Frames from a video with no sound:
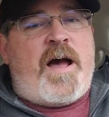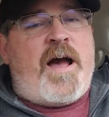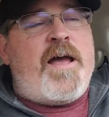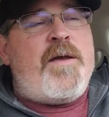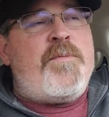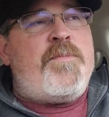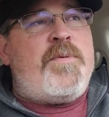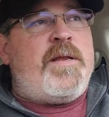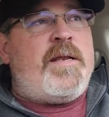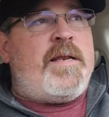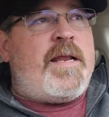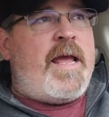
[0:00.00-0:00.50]

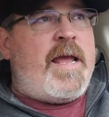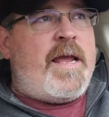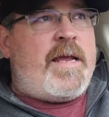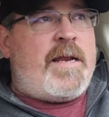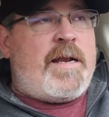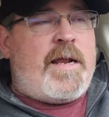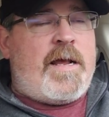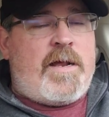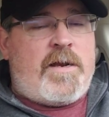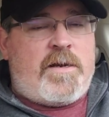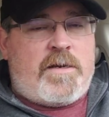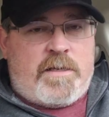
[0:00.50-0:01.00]
I've been hanging
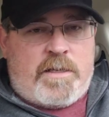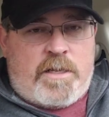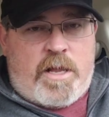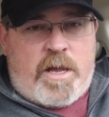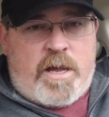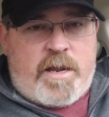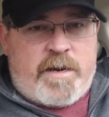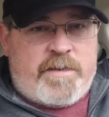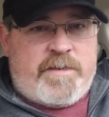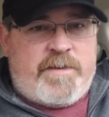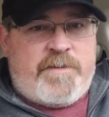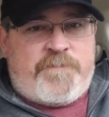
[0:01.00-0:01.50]
out at a
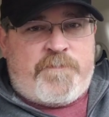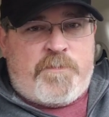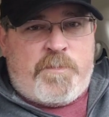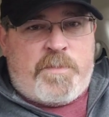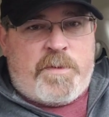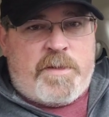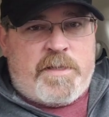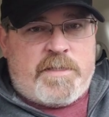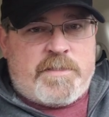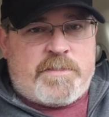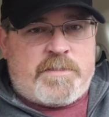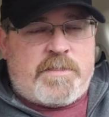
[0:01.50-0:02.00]
lot of different
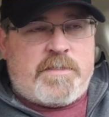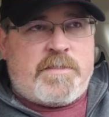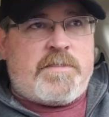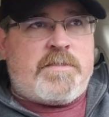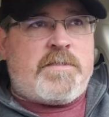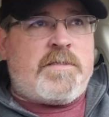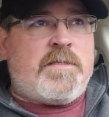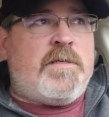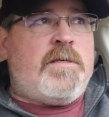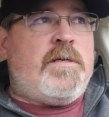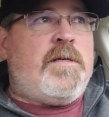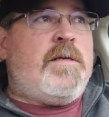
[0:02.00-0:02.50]

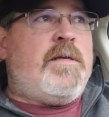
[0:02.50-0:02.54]
places